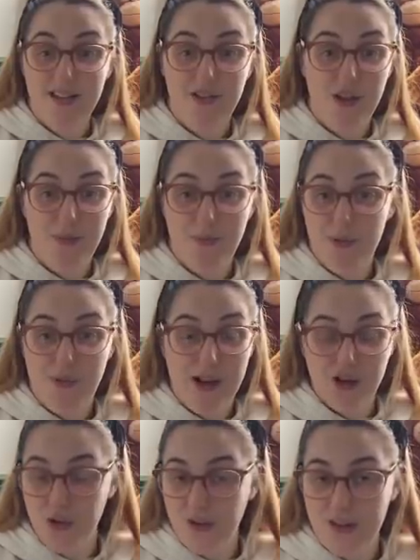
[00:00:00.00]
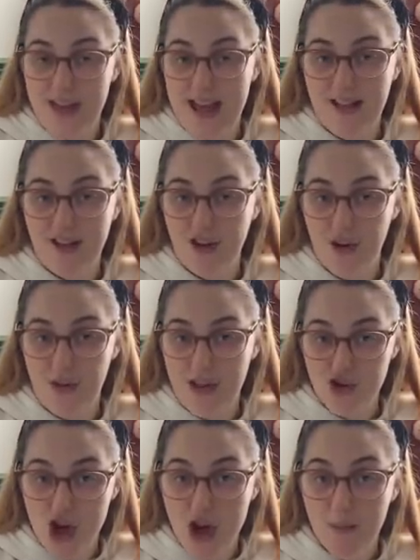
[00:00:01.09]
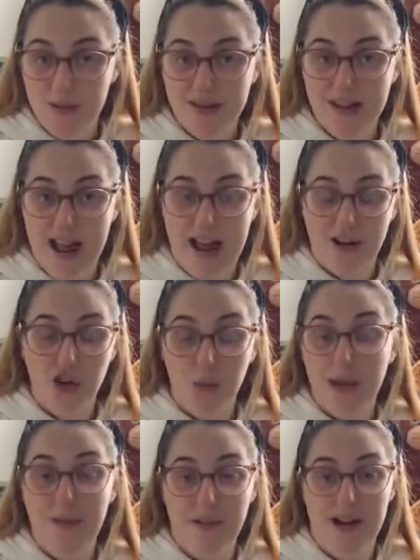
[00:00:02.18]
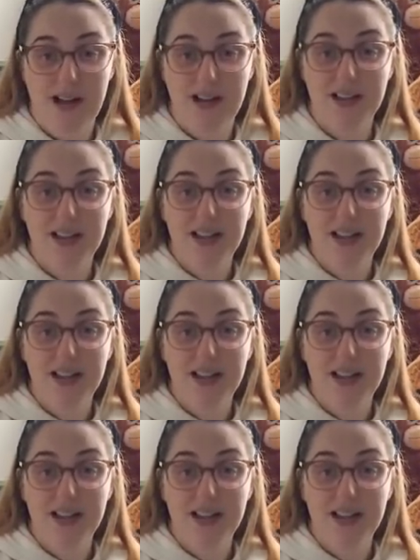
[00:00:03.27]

The professionals are there to do their jobs and you'll be fine.